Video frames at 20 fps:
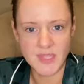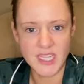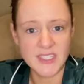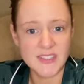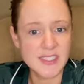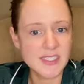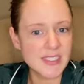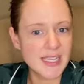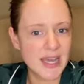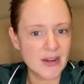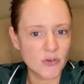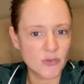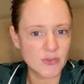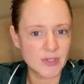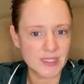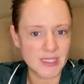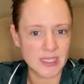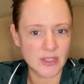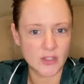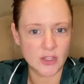Did Tattle
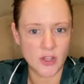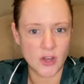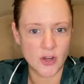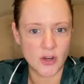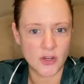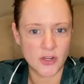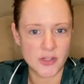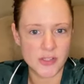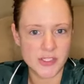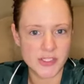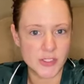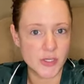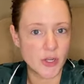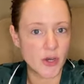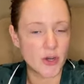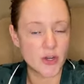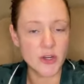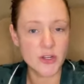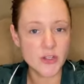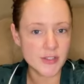really close?
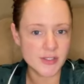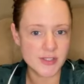No,